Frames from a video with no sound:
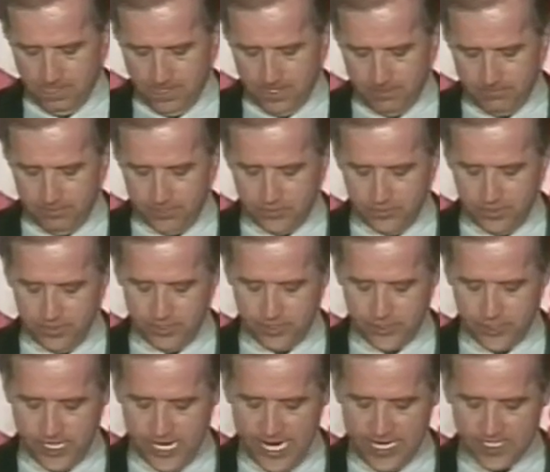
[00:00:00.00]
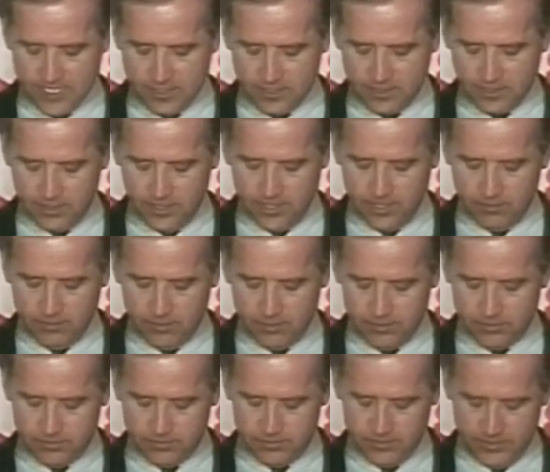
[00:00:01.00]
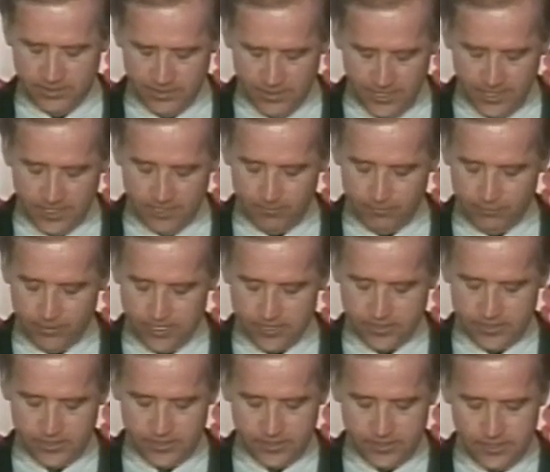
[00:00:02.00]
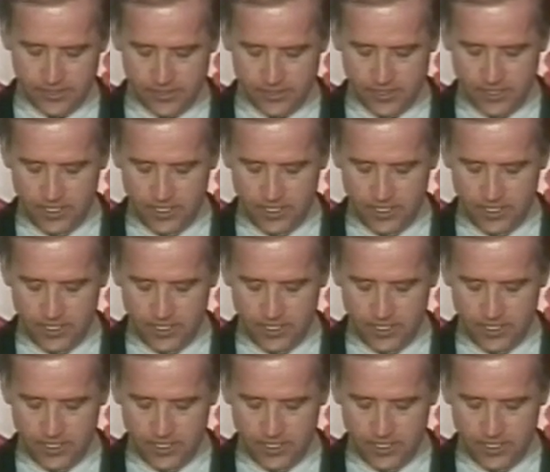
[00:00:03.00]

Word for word: Between the Jackson and Lincoln, Lincoln presidencies,